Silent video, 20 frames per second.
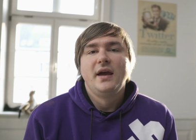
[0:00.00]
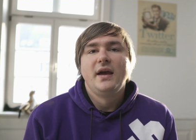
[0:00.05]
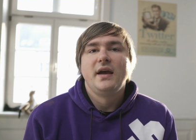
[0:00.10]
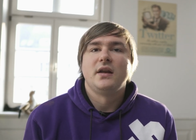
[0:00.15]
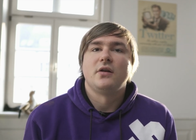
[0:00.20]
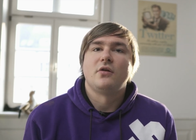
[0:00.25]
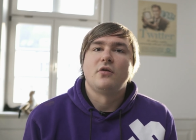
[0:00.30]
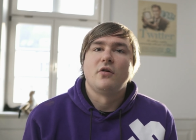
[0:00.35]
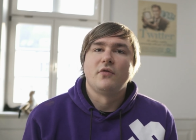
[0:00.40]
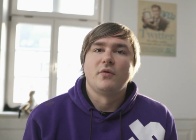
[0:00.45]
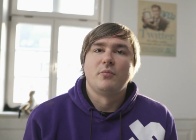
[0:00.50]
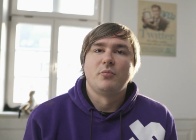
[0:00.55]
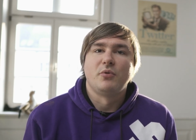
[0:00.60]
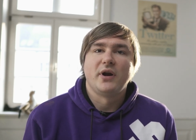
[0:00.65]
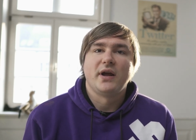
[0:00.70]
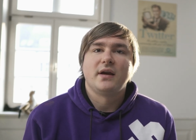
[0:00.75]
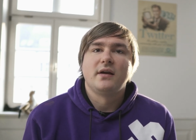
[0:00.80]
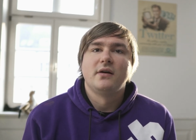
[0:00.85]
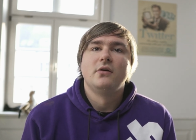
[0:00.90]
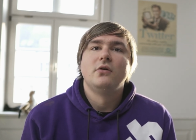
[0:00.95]
in a coffee
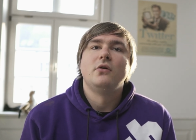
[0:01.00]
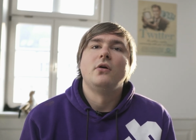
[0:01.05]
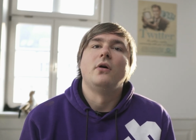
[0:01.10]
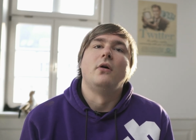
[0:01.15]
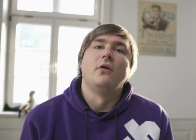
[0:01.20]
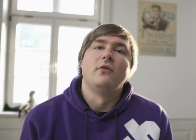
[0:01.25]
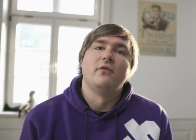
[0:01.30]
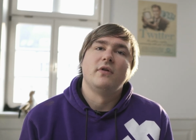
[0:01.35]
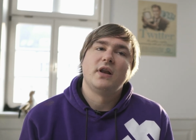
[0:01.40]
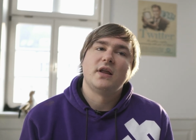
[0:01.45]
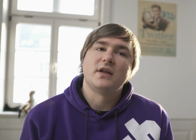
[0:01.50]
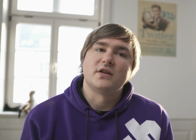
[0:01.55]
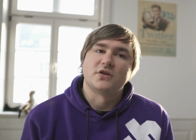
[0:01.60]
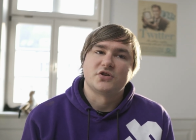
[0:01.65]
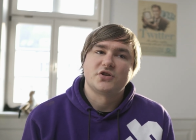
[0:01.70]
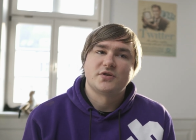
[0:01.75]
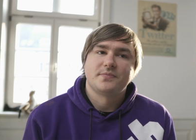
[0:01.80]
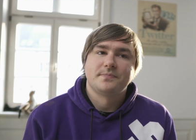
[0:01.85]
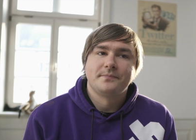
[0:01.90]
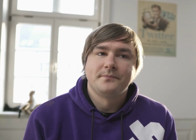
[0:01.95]
break or over
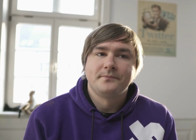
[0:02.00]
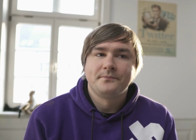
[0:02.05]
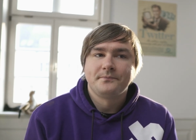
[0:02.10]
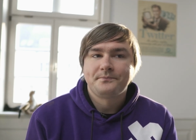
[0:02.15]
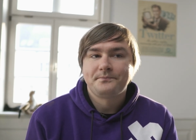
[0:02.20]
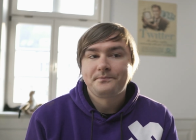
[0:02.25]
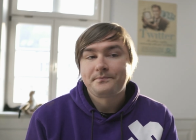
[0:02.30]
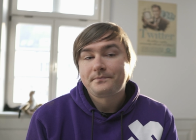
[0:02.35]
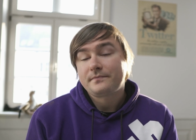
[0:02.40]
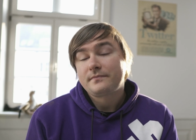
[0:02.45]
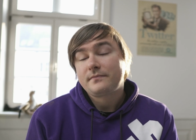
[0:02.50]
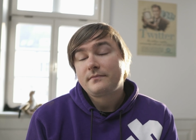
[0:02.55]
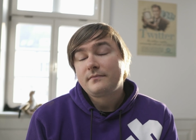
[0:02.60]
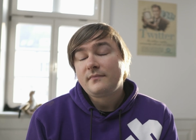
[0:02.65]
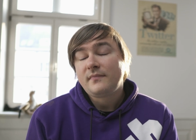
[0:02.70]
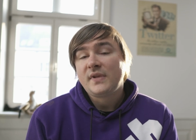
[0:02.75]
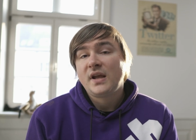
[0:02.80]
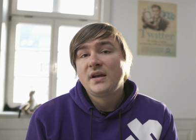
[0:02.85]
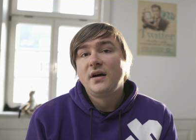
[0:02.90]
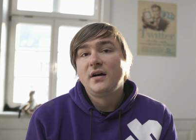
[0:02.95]
lunch.
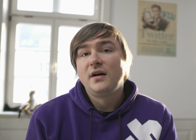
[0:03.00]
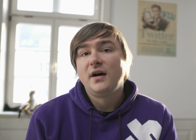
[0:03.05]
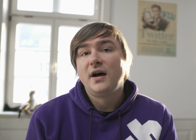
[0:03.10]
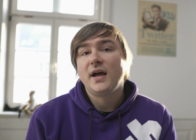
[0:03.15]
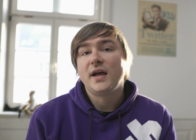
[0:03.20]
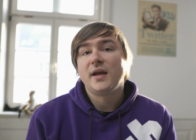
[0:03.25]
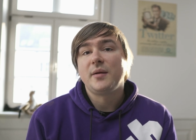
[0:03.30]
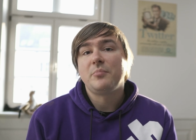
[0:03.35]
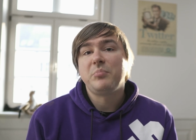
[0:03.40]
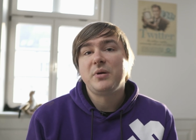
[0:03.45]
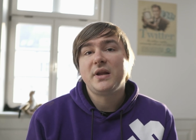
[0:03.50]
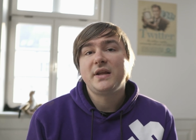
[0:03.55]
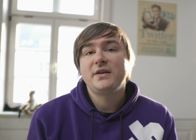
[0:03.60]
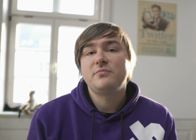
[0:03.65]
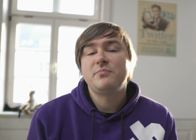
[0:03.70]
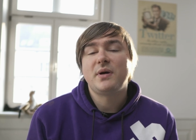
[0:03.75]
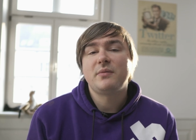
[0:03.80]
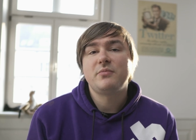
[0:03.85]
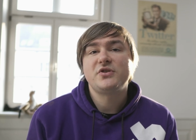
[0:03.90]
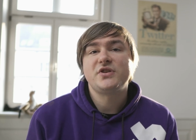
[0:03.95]
I plan to
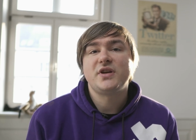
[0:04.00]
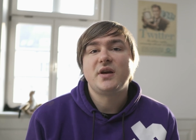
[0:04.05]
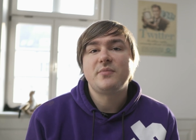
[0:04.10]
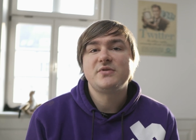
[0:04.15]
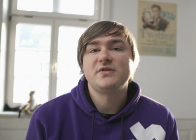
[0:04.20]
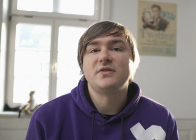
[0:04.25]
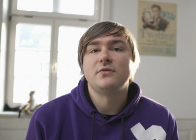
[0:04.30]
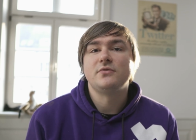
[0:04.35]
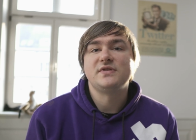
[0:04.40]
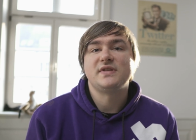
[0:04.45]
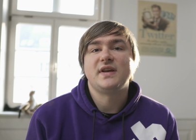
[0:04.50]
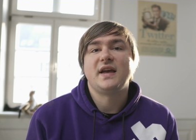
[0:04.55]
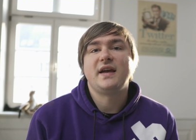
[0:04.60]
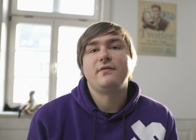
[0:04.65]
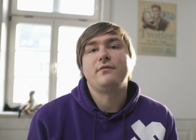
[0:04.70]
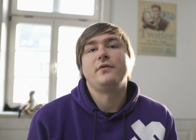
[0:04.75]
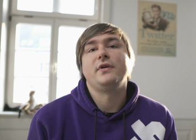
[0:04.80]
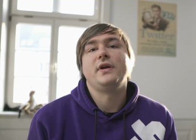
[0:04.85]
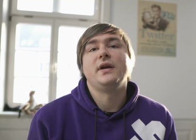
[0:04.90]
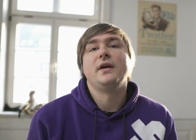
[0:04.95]
publish episodes
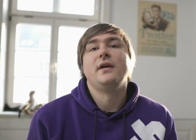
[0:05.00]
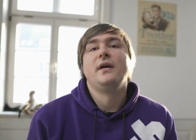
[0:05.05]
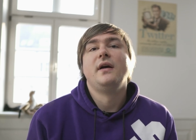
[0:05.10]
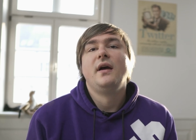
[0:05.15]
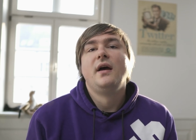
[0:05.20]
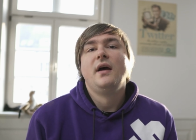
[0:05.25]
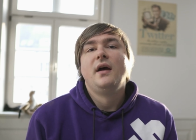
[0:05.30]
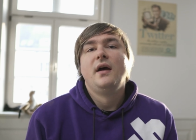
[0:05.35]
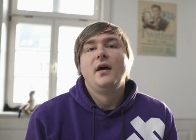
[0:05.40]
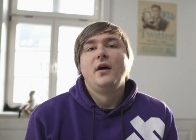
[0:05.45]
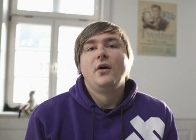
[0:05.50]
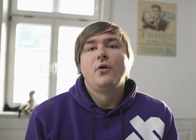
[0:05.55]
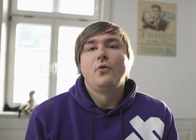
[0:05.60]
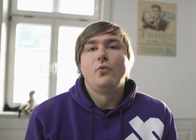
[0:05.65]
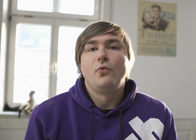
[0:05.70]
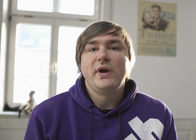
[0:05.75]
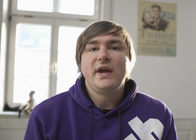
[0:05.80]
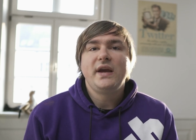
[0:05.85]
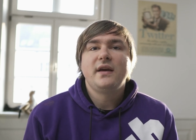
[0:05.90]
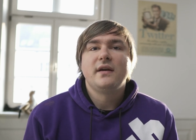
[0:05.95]
every
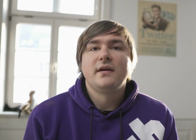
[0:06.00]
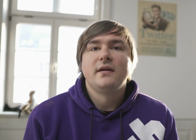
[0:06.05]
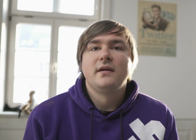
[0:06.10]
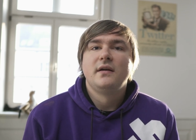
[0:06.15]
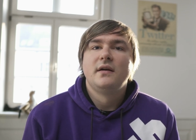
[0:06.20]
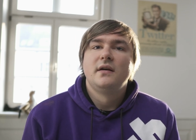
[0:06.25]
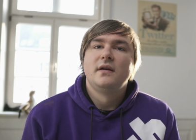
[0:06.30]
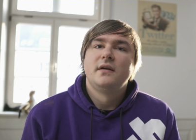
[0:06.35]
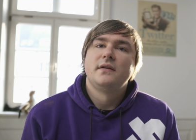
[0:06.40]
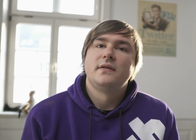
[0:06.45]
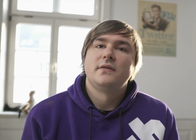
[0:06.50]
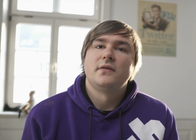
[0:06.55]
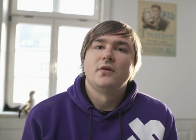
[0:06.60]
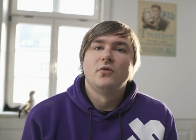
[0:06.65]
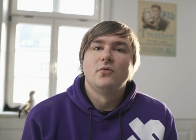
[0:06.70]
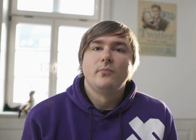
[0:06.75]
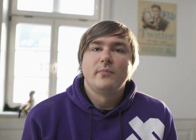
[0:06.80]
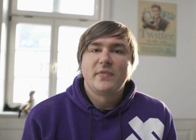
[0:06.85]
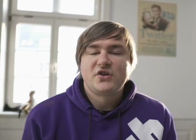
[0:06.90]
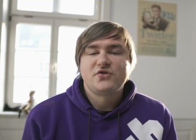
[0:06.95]
week,
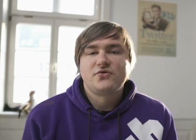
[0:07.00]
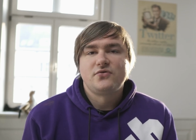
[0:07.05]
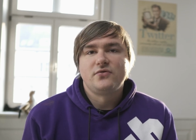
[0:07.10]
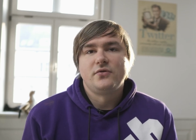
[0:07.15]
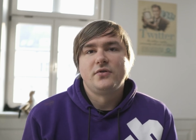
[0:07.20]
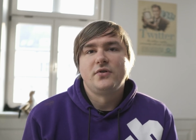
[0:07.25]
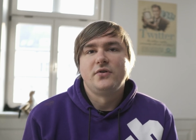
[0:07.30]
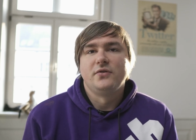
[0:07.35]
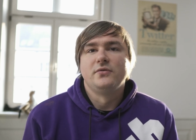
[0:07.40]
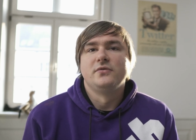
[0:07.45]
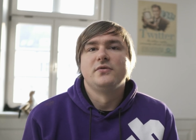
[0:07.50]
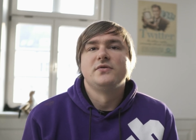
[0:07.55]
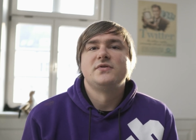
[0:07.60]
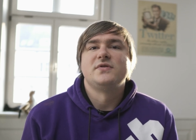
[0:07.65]
so make sure you